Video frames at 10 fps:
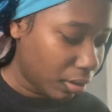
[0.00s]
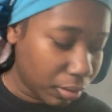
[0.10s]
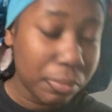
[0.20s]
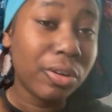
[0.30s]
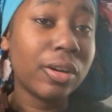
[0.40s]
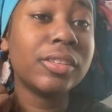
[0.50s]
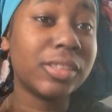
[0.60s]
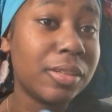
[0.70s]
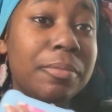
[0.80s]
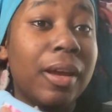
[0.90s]
I'm going to
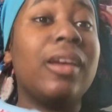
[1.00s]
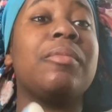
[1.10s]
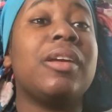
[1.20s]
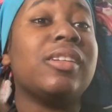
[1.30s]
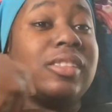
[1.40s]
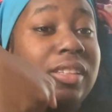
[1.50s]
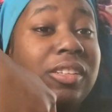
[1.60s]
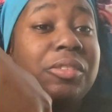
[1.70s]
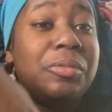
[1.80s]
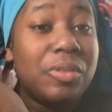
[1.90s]
the bank because I need a
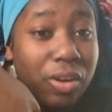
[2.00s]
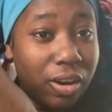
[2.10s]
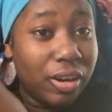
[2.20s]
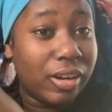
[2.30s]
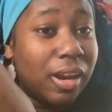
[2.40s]
new card.